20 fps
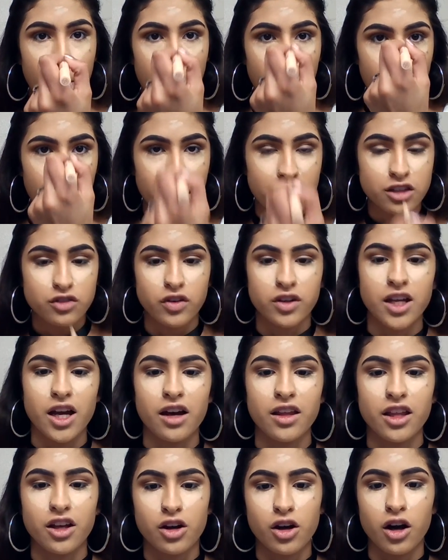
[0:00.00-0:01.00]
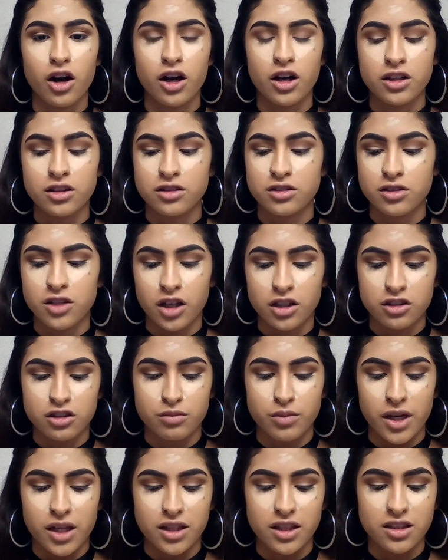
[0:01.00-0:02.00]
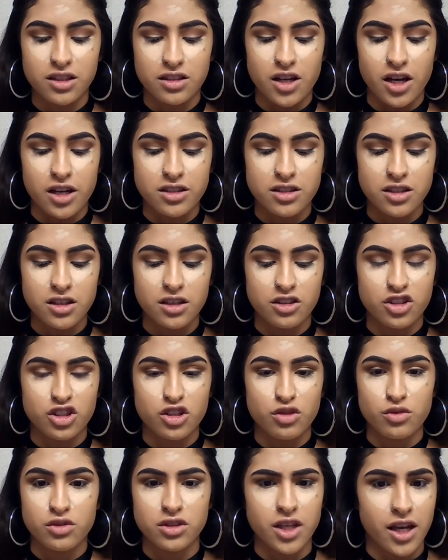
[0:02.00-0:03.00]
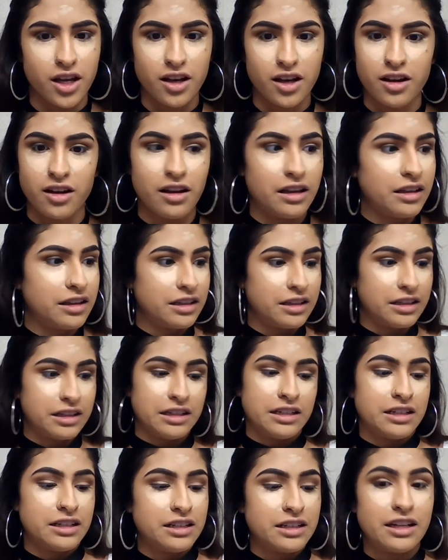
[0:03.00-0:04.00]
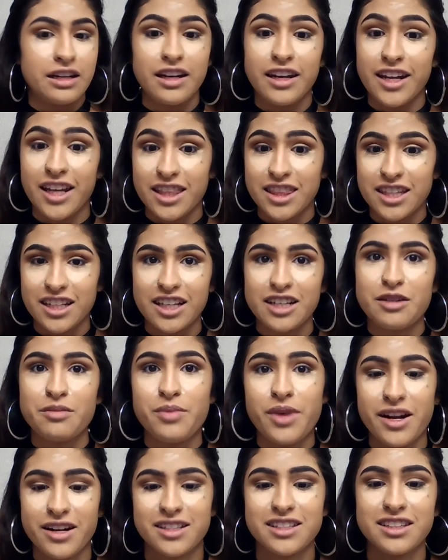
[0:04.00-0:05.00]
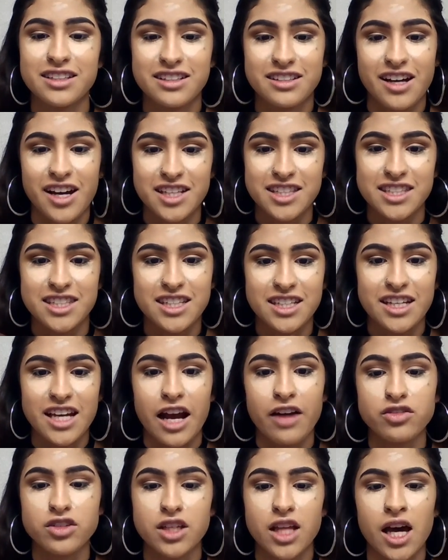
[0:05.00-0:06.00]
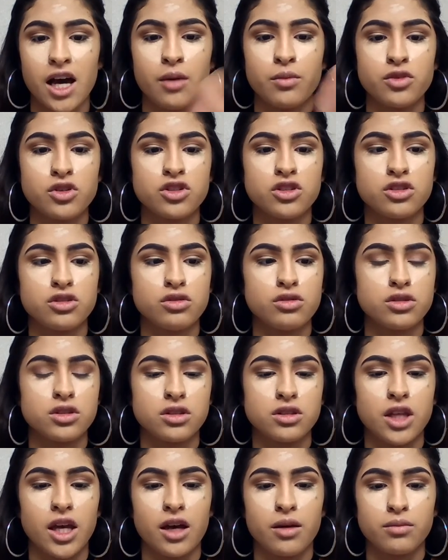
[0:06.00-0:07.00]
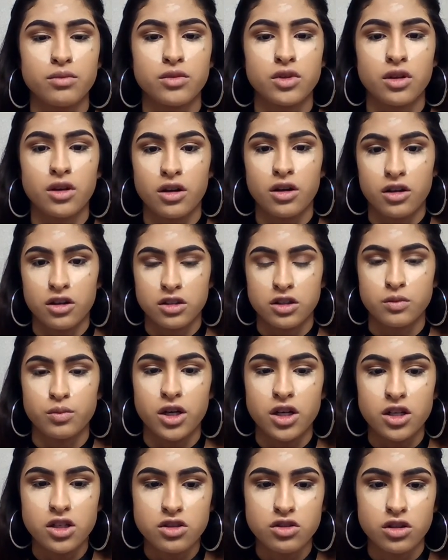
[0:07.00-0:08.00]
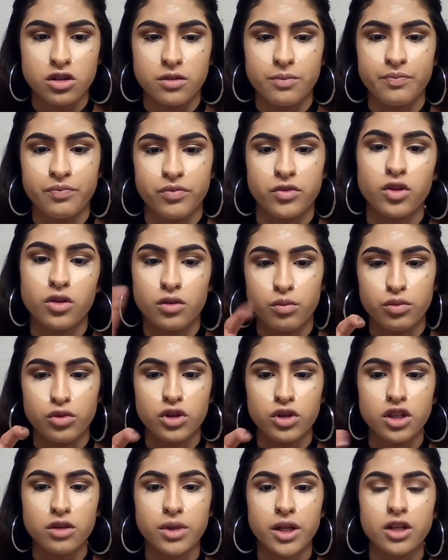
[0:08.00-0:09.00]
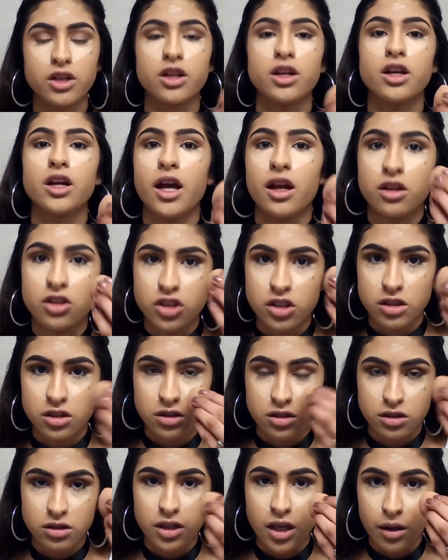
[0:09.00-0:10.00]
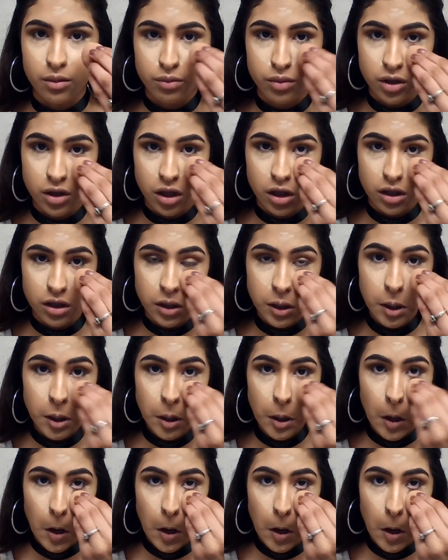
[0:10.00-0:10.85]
And it's funny how they called Dr. Bailey the Nazi because she was like nothing compared to the Nazi. After that, I'm going to just use a damp sponge or beauty blender and just damp it all in.